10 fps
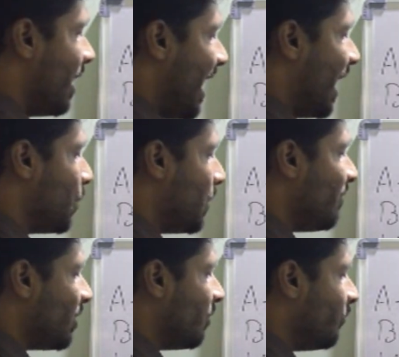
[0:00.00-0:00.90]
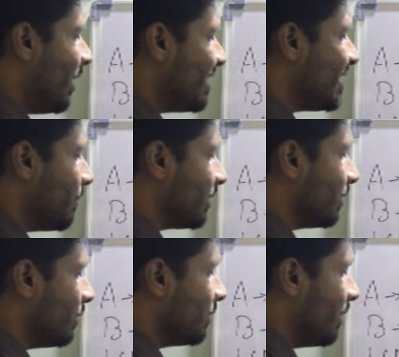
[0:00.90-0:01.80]
And when we come for LCM
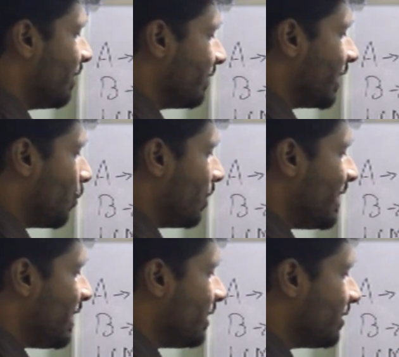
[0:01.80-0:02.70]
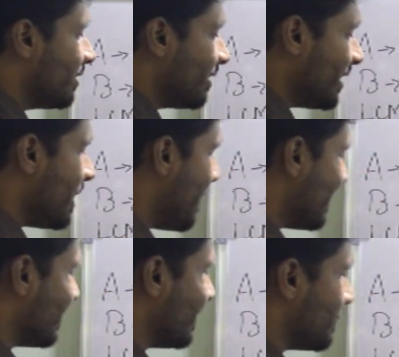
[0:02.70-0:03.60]
method, there are only 3
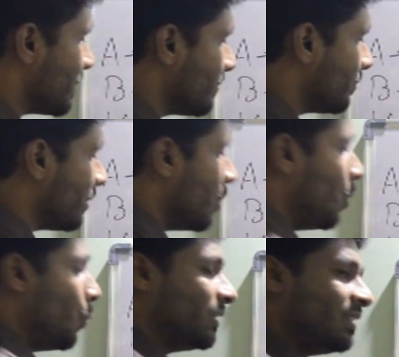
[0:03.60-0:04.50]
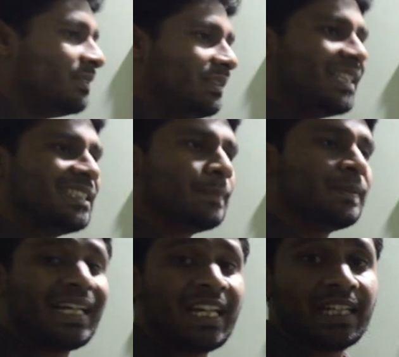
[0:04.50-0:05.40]
basic steps. Within 3 steps
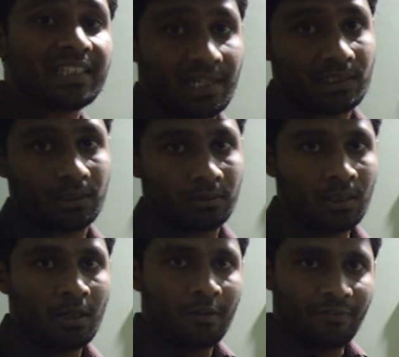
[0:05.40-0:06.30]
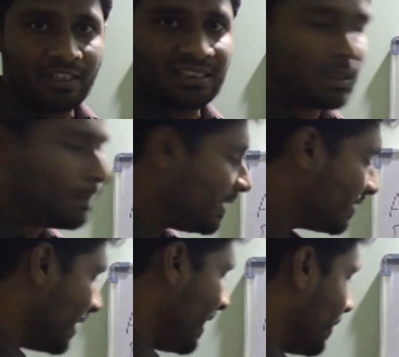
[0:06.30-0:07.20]
I can get the answer. First step is
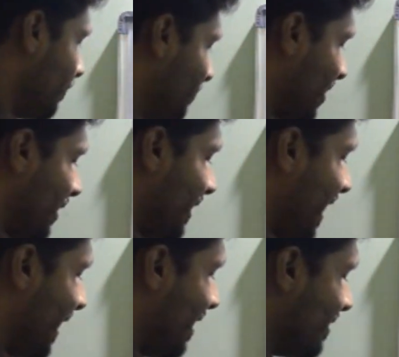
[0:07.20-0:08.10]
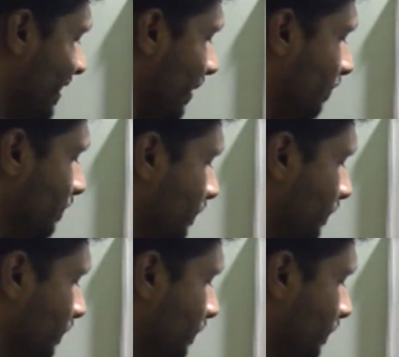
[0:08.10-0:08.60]
like take LCM.